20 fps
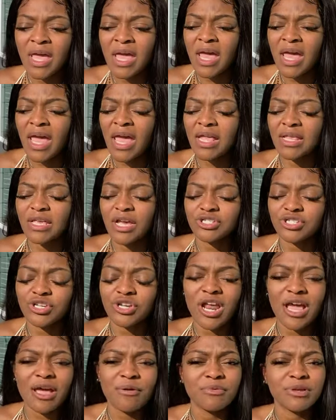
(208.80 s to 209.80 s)
And
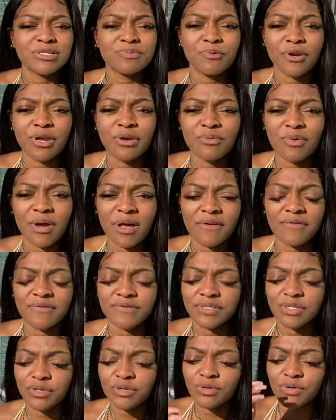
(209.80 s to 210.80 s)
yesterday was pretty rough
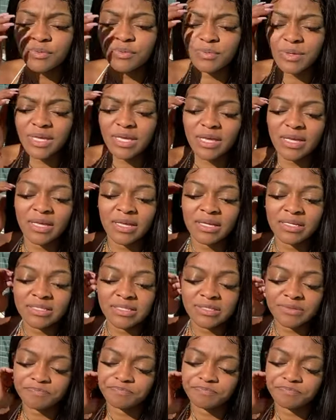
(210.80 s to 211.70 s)
too, because